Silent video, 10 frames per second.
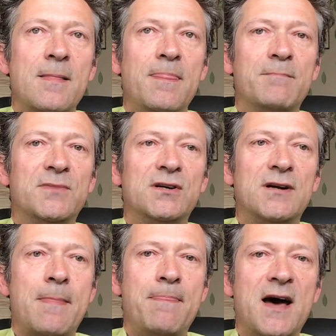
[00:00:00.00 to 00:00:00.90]

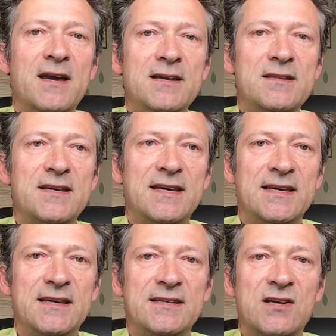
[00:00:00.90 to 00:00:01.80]
Number 9
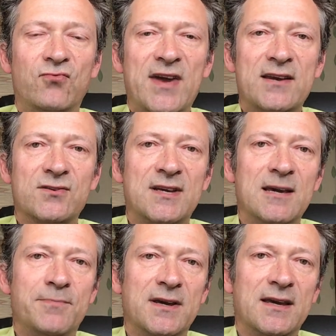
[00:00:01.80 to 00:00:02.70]
is record
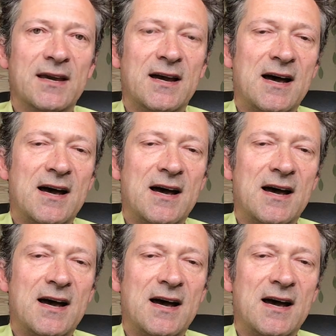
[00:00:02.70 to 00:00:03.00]
keeping.